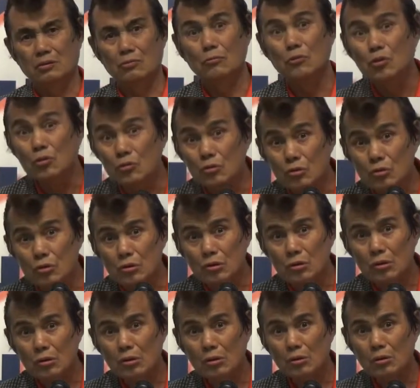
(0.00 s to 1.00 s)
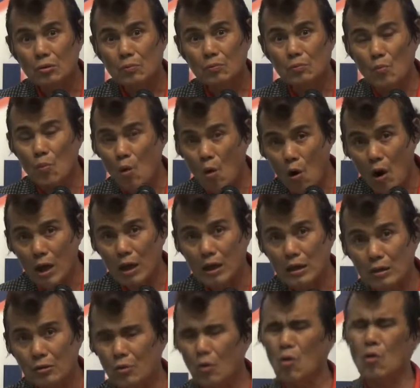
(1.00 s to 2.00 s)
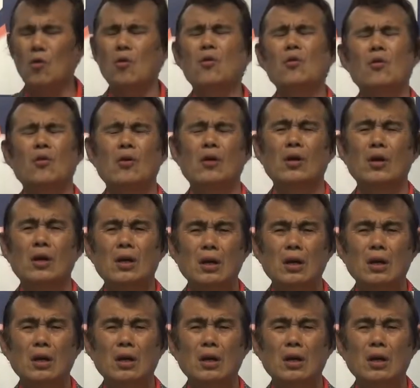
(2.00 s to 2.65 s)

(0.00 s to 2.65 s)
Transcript: wounds more? No.